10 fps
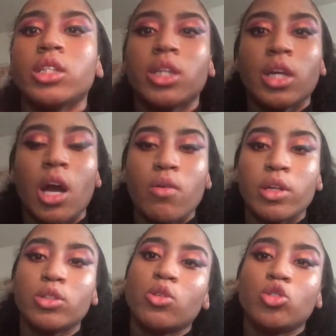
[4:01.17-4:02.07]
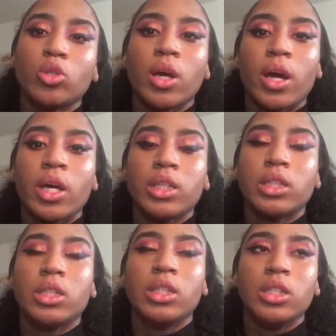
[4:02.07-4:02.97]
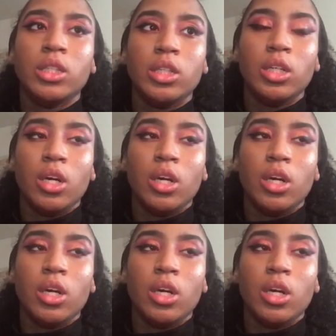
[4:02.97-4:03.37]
like how I showed you guys the